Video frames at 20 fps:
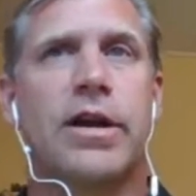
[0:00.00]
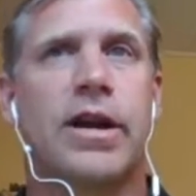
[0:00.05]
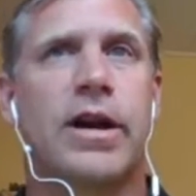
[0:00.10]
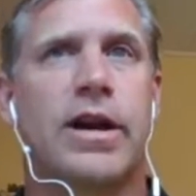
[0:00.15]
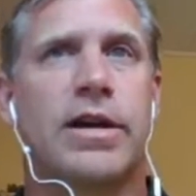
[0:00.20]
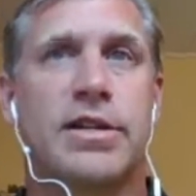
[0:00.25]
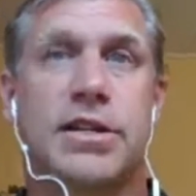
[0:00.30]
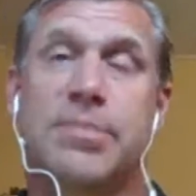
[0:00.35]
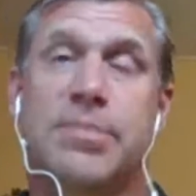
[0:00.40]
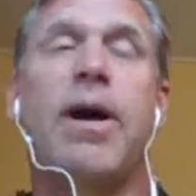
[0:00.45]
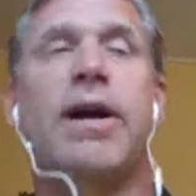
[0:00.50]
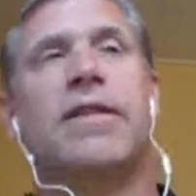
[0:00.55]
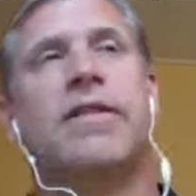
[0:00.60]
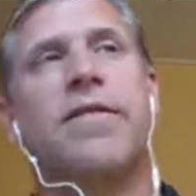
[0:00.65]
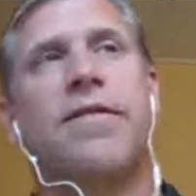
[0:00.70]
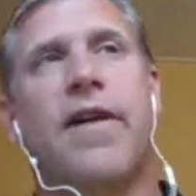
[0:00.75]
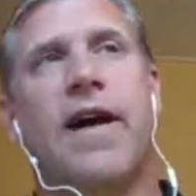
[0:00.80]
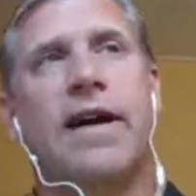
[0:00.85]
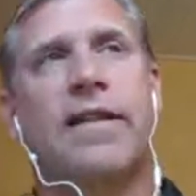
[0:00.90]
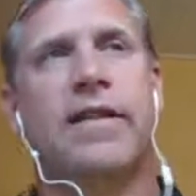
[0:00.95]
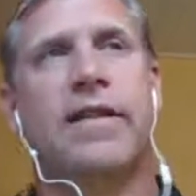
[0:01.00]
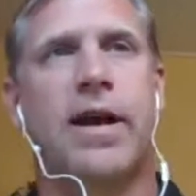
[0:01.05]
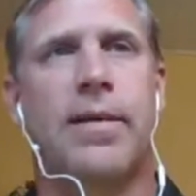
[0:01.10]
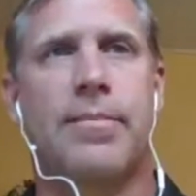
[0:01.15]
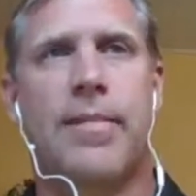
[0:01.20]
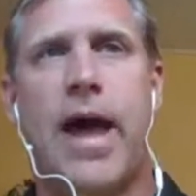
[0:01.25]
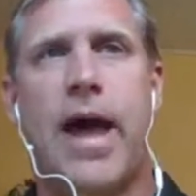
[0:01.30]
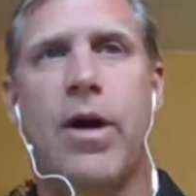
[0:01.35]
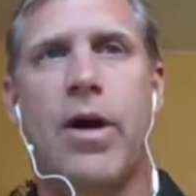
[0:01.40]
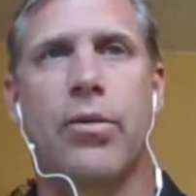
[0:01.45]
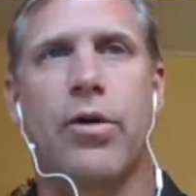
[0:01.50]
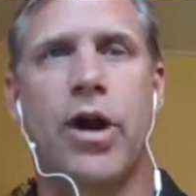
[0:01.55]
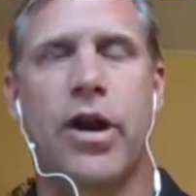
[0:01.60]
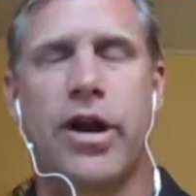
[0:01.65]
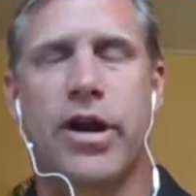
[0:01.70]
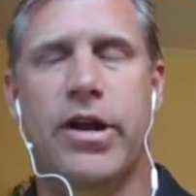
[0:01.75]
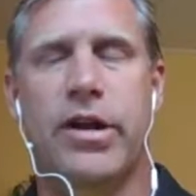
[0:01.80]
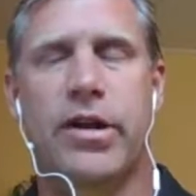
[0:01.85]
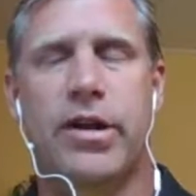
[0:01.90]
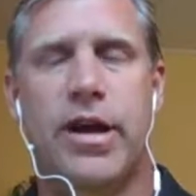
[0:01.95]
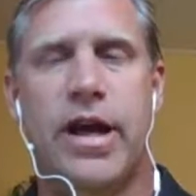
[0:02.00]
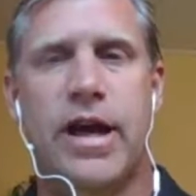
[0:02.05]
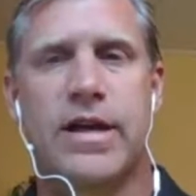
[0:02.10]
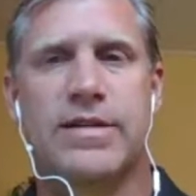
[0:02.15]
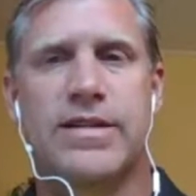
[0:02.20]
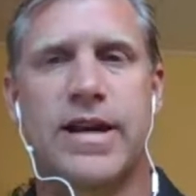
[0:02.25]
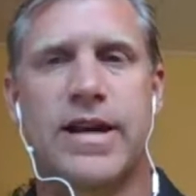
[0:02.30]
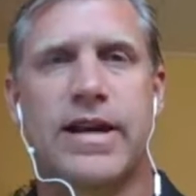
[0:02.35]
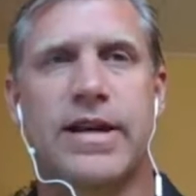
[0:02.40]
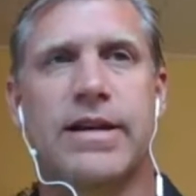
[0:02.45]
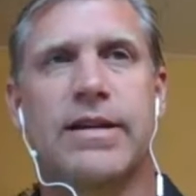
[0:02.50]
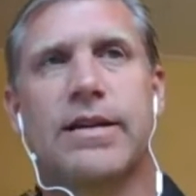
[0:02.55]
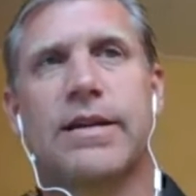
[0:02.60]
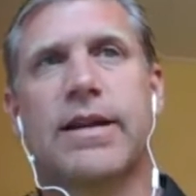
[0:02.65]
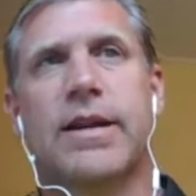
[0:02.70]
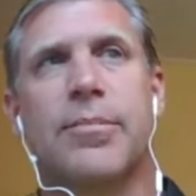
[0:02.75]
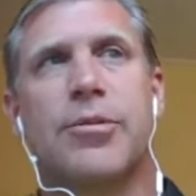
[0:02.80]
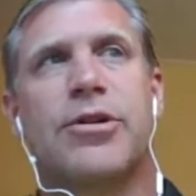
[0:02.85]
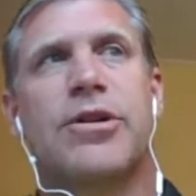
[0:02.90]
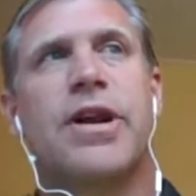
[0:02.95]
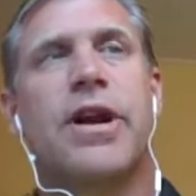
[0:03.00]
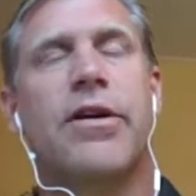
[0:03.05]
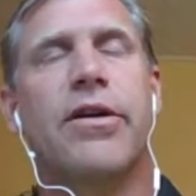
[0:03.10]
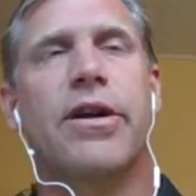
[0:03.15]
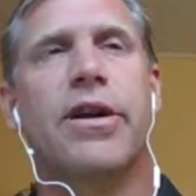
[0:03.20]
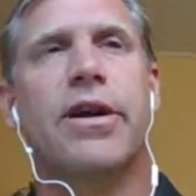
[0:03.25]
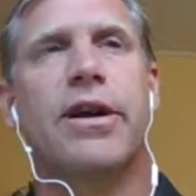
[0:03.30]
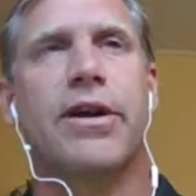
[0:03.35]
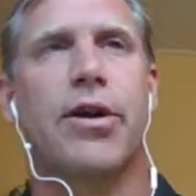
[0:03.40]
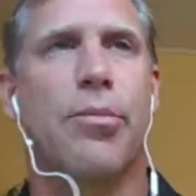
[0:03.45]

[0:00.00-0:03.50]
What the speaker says: despite the fact that I'm now running as a libertarian.